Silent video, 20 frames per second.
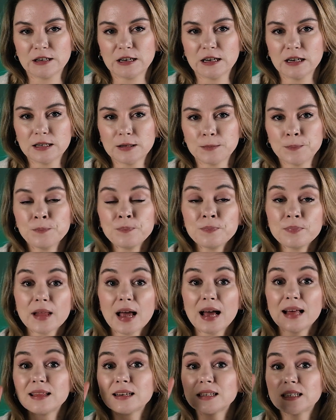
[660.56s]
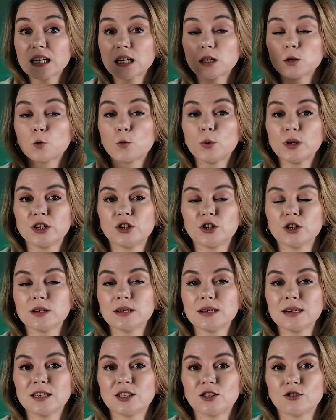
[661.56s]
it? And the second question
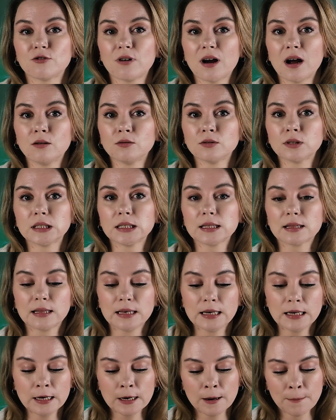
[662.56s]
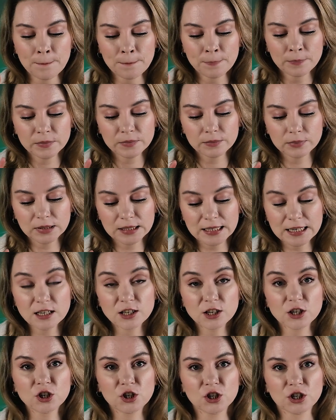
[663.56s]
is around the
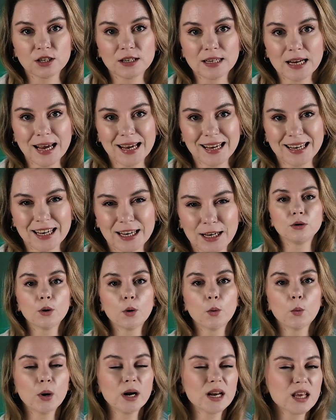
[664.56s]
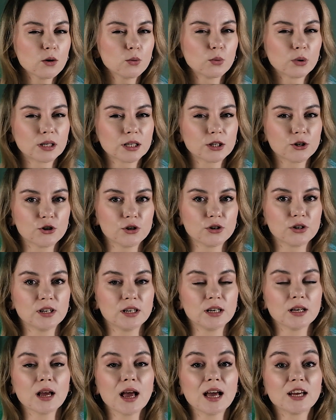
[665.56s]
decision taking. When you were
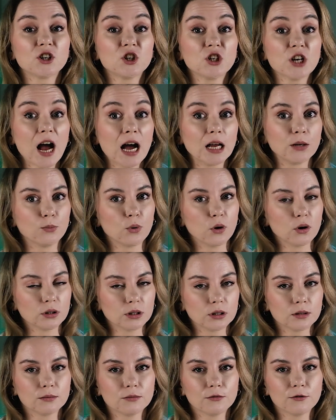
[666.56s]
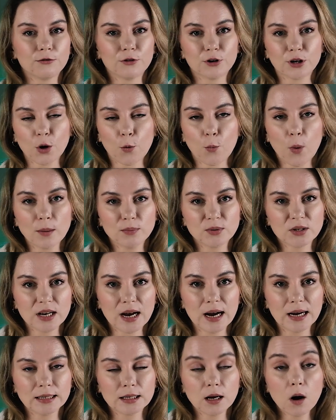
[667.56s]
choosing a chatbot for your
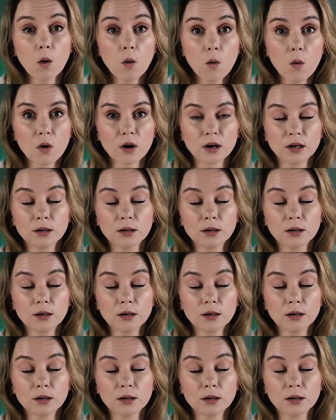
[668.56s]
website, or